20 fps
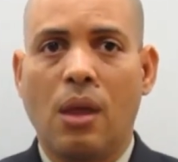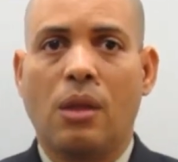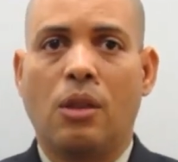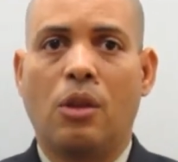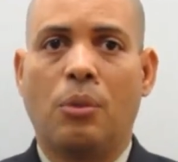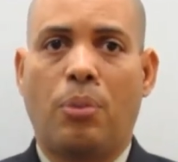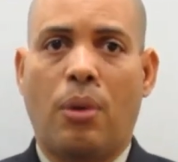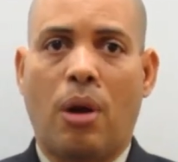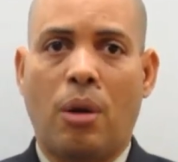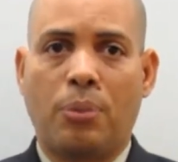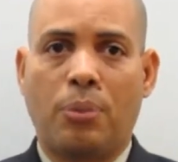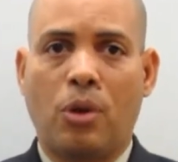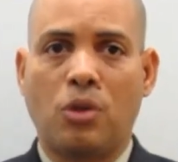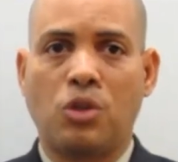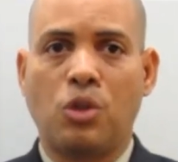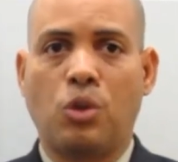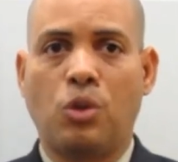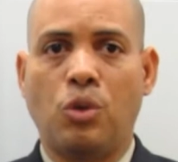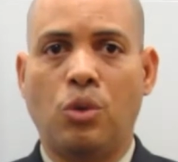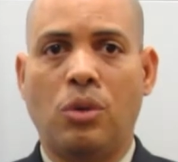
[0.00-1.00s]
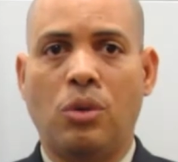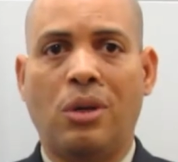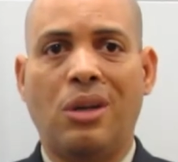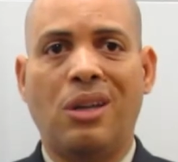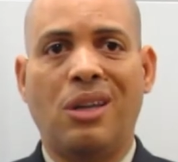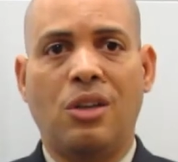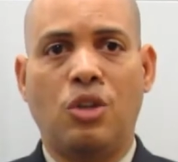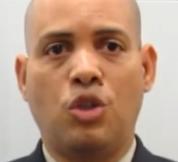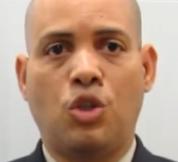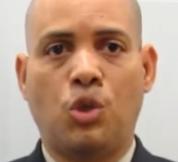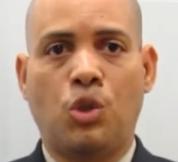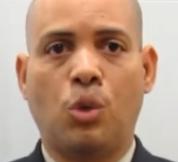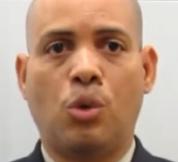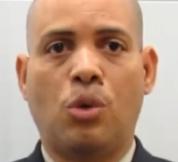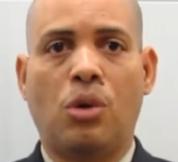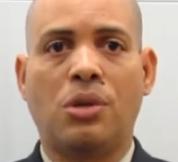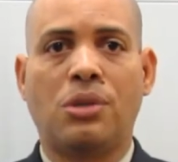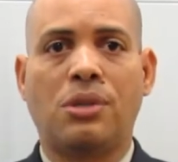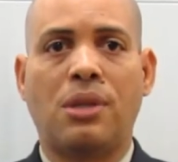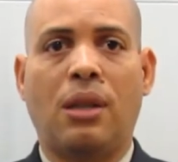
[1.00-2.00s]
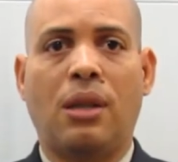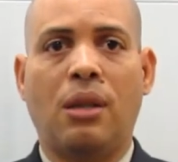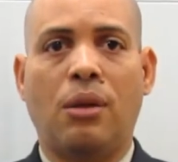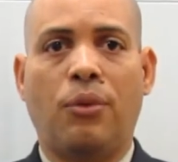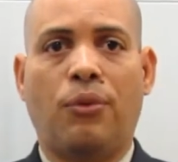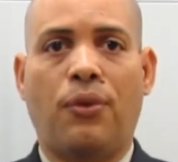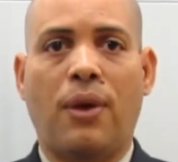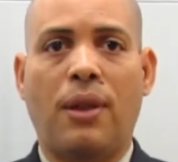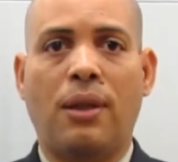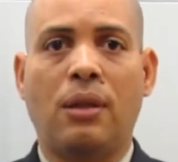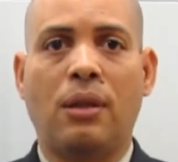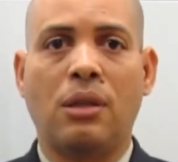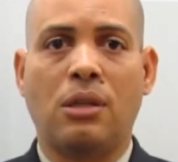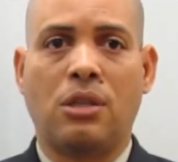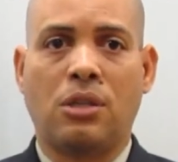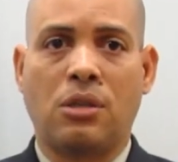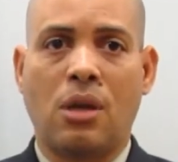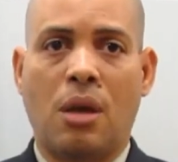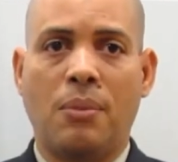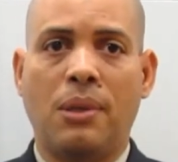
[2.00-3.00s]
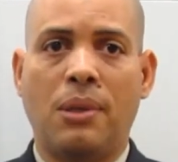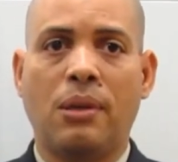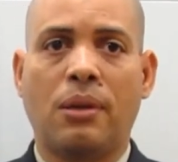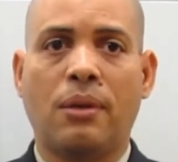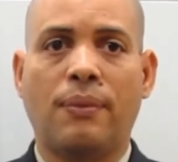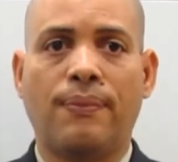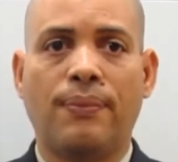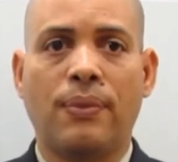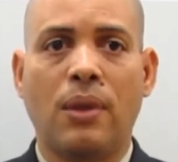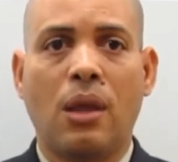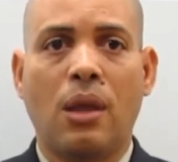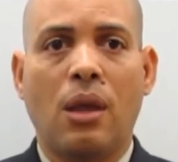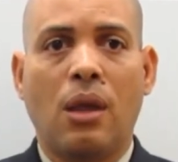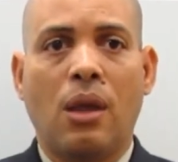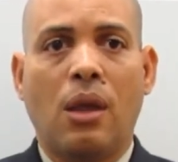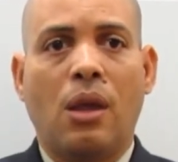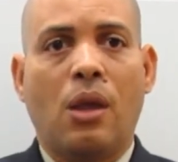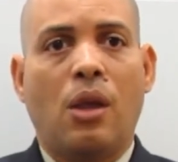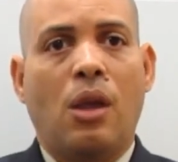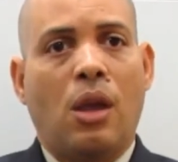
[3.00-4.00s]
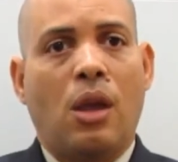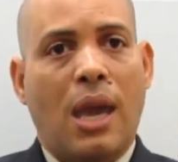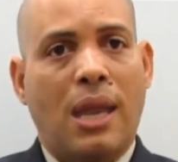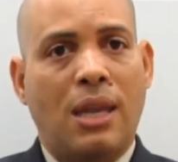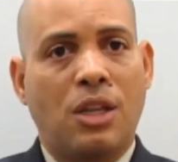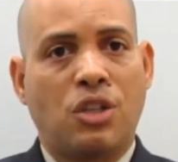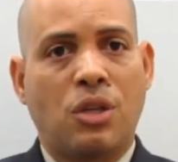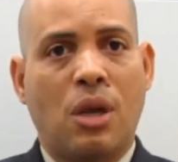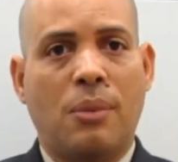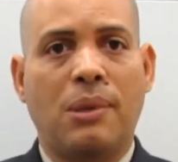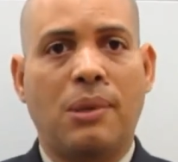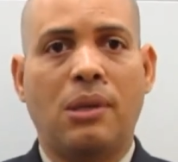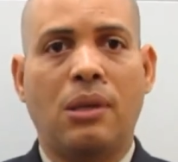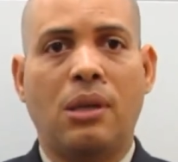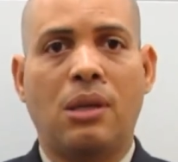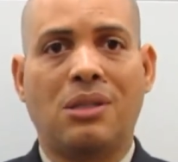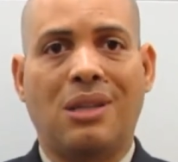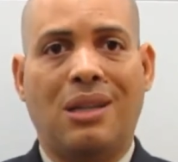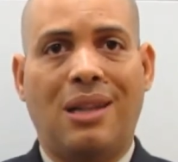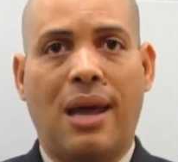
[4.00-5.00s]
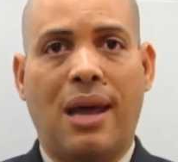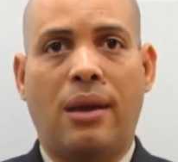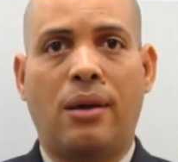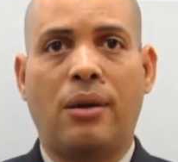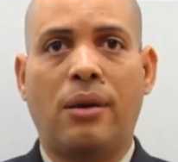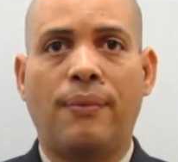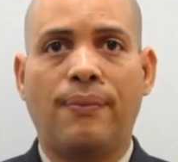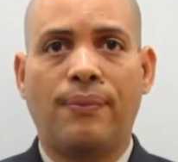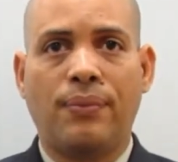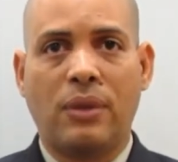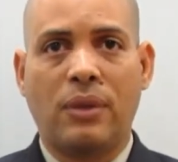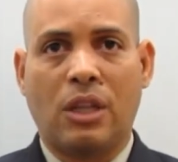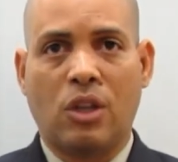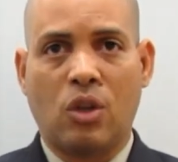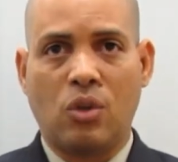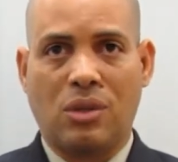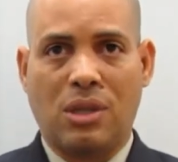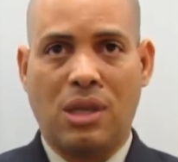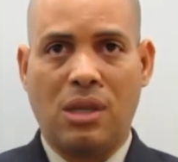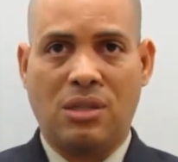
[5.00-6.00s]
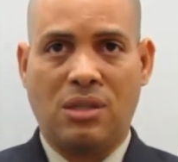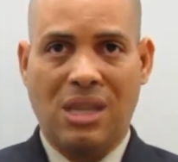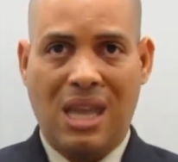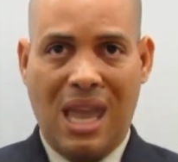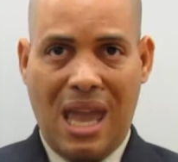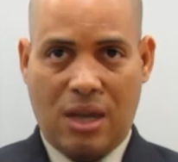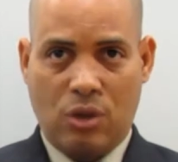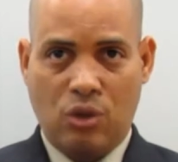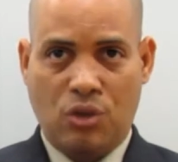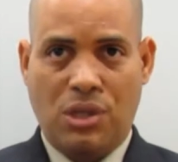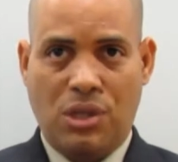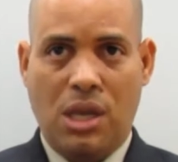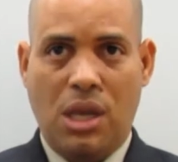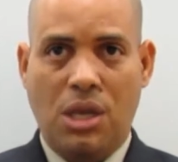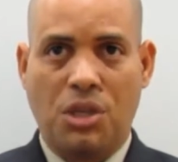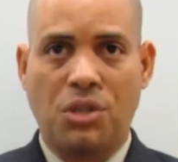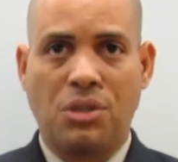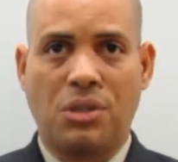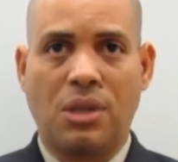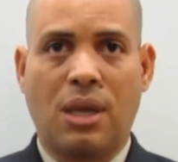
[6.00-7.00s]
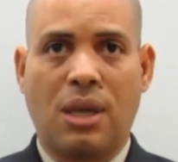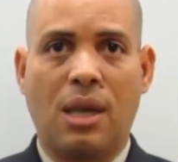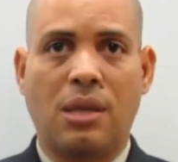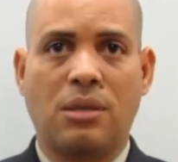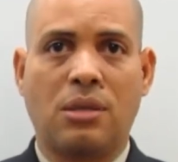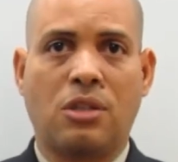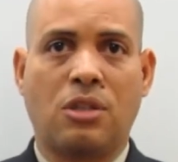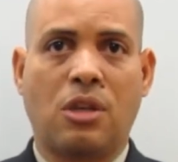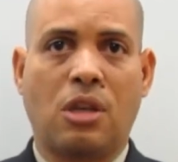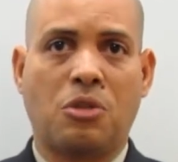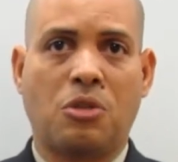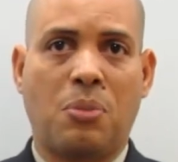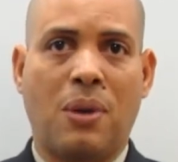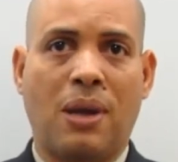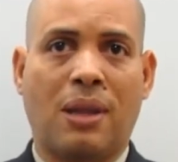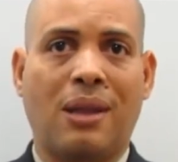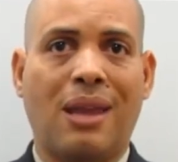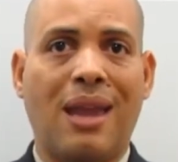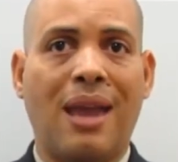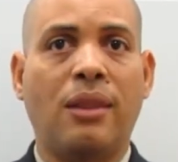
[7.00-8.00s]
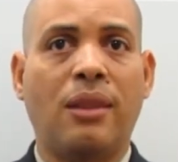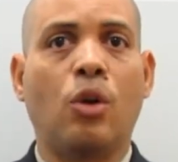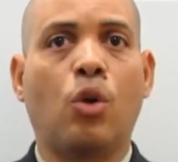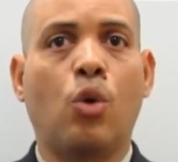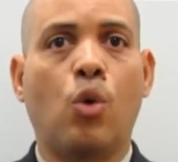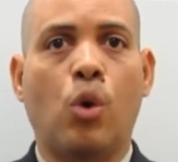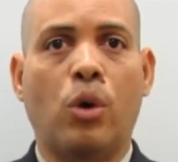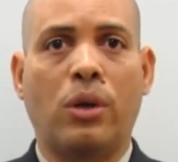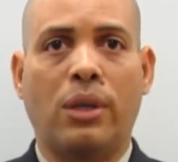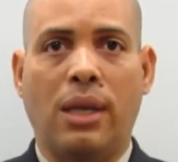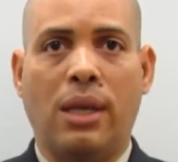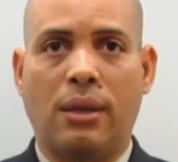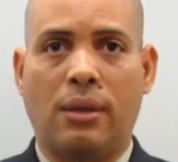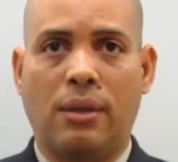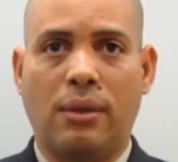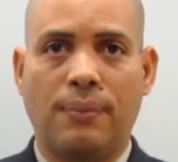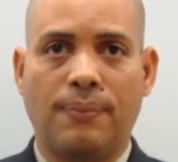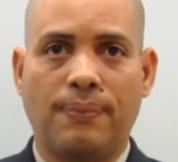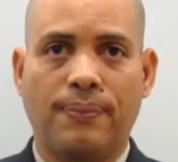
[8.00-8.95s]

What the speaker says: The public prosecutor ensures that the defendant is summoned, and a summons is a letter that contains the accusations against the suspect and the court date.